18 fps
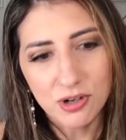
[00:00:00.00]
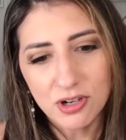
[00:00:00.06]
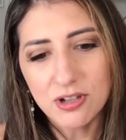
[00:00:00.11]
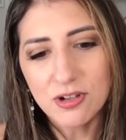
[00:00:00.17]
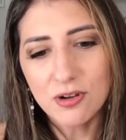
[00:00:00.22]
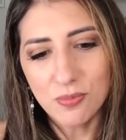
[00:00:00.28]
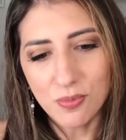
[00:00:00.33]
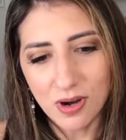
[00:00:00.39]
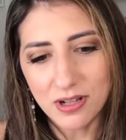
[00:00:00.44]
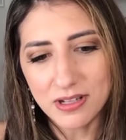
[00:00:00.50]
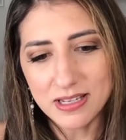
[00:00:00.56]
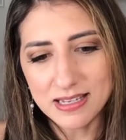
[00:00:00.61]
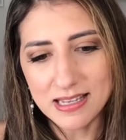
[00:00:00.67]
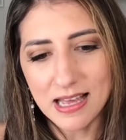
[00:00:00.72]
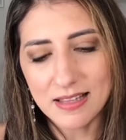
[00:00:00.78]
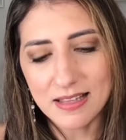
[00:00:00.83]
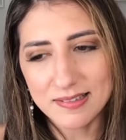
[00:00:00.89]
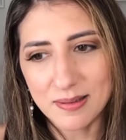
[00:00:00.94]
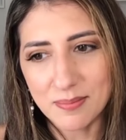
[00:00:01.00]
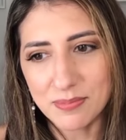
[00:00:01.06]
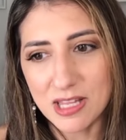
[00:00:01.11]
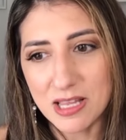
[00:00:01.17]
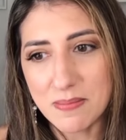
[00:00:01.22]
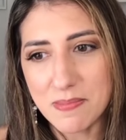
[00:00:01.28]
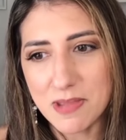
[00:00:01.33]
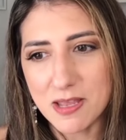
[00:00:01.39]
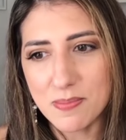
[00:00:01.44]
You're going to want to get
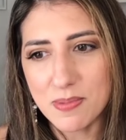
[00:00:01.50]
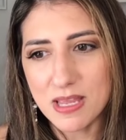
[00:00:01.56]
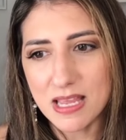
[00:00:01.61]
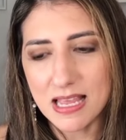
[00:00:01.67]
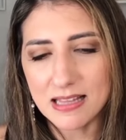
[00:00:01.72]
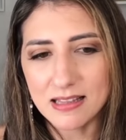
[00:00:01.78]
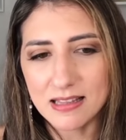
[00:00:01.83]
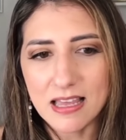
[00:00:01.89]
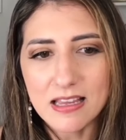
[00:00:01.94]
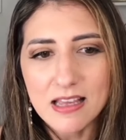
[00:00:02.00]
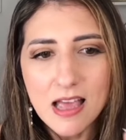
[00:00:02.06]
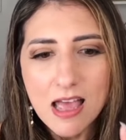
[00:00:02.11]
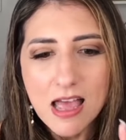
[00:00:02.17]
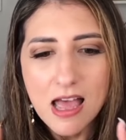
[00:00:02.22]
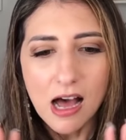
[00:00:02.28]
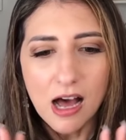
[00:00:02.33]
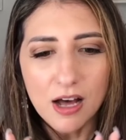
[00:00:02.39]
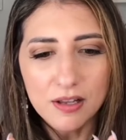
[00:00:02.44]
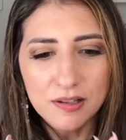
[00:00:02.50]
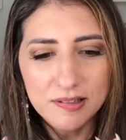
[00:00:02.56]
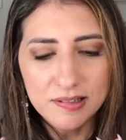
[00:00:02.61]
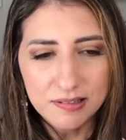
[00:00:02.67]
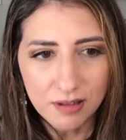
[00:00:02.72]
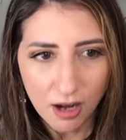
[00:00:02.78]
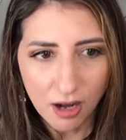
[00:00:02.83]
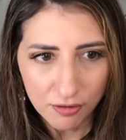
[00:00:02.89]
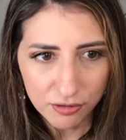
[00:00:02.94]
something maybe in like a
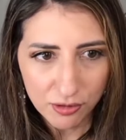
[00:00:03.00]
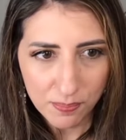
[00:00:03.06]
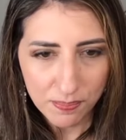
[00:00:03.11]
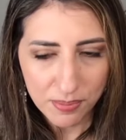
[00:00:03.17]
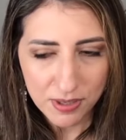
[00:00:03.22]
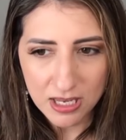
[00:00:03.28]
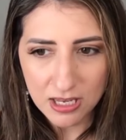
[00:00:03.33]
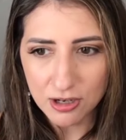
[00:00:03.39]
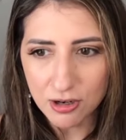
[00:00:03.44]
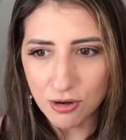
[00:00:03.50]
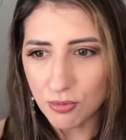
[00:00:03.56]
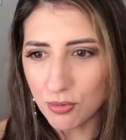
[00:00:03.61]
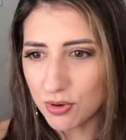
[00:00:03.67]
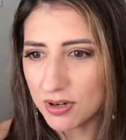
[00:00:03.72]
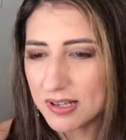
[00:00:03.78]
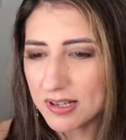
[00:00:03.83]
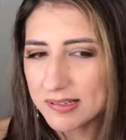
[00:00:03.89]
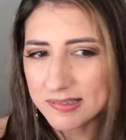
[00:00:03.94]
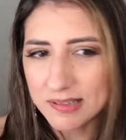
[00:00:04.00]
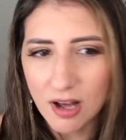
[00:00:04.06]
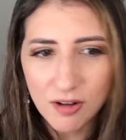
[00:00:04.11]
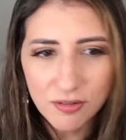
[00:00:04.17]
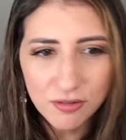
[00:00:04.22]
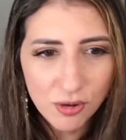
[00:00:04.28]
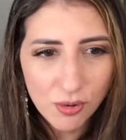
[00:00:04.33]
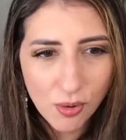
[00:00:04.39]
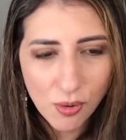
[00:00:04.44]
soft pink or a
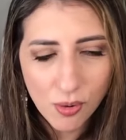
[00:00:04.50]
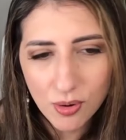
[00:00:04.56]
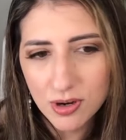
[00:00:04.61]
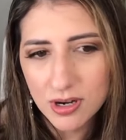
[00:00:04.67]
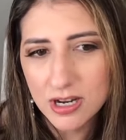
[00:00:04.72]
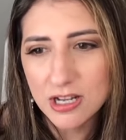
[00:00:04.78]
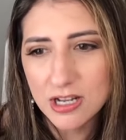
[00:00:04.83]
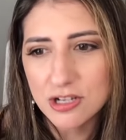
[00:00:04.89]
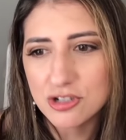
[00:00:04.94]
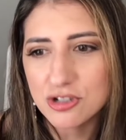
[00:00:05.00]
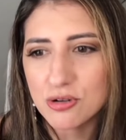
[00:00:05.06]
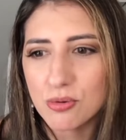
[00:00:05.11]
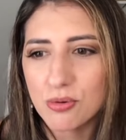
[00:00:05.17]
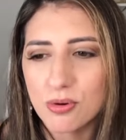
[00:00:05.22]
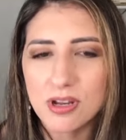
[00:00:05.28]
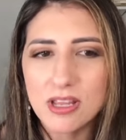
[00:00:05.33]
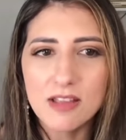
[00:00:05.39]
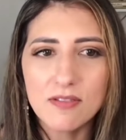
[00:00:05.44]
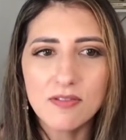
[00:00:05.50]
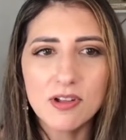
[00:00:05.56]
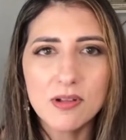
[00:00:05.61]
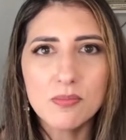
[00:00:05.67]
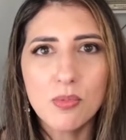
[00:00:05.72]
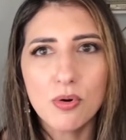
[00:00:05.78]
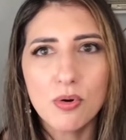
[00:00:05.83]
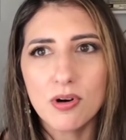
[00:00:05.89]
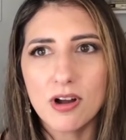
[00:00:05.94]
soft orange or
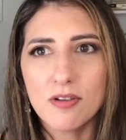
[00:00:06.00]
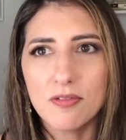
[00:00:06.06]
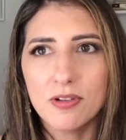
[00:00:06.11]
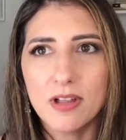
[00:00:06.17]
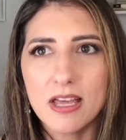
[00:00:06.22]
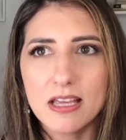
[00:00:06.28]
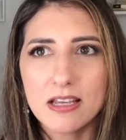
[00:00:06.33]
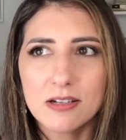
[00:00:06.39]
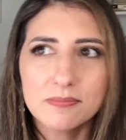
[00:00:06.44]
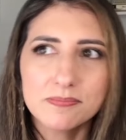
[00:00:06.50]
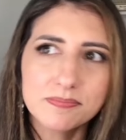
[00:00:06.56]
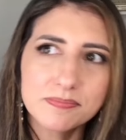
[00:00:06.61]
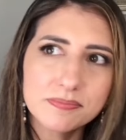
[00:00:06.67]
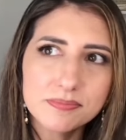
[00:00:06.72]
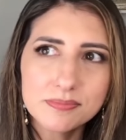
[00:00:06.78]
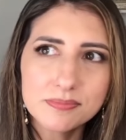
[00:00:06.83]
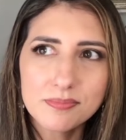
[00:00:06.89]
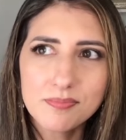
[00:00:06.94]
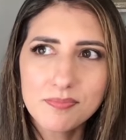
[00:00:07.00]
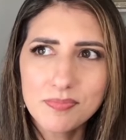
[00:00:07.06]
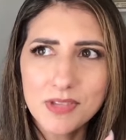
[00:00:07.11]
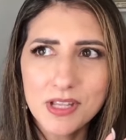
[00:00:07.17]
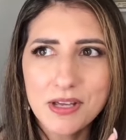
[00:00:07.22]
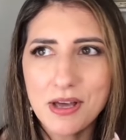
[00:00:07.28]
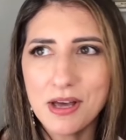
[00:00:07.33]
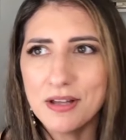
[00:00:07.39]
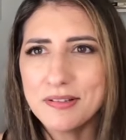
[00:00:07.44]
even more of like
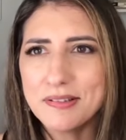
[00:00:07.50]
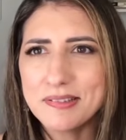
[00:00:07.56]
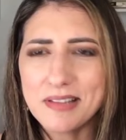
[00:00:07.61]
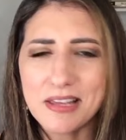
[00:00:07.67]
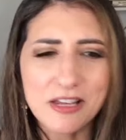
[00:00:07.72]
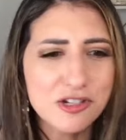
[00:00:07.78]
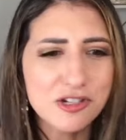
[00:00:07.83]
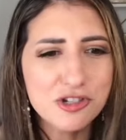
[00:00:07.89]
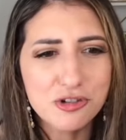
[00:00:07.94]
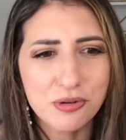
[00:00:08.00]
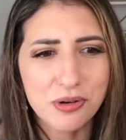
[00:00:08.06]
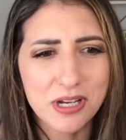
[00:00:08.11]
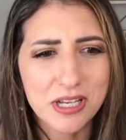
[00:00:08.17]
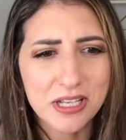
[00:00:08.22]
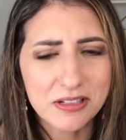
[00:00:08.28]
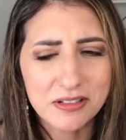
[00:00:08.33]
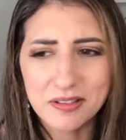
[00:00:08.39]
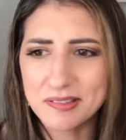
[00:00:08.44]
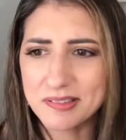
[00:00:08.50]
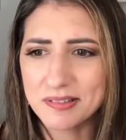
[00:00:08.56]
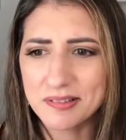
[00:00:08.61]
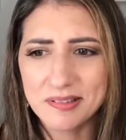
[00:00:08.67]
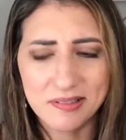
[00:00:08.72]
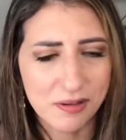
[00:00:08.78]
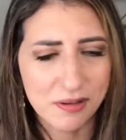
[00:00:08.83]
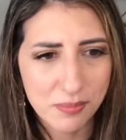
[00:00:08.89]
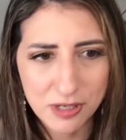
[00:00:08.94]
a sage green because
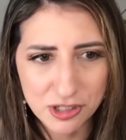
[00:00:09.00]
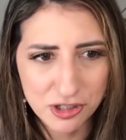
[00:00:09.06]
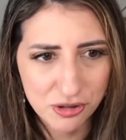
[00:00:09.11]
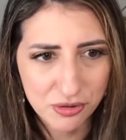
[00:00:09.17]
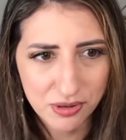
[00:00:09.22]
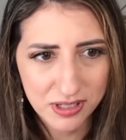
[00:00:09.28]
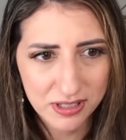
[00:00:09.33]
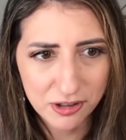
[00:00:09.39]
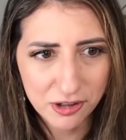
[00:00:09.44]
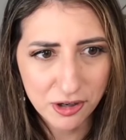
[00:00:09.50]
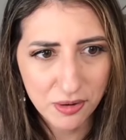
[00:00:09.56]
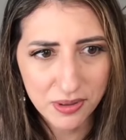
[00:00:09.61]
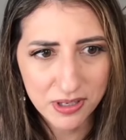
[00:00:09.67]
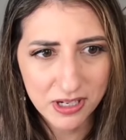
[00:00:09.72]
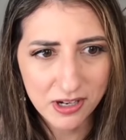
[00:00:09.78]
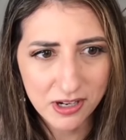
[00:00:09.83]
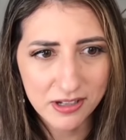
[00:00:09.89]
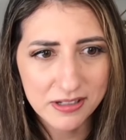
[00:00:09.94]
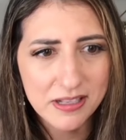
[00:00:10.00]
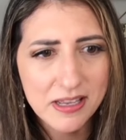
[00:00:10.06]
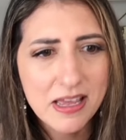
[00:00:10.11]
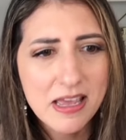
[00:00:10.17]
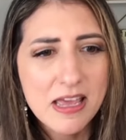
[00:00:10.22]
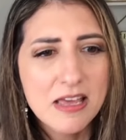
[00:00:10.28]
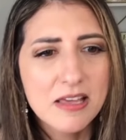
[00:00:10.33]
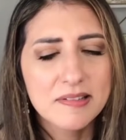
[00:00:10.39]
there's so much green going on.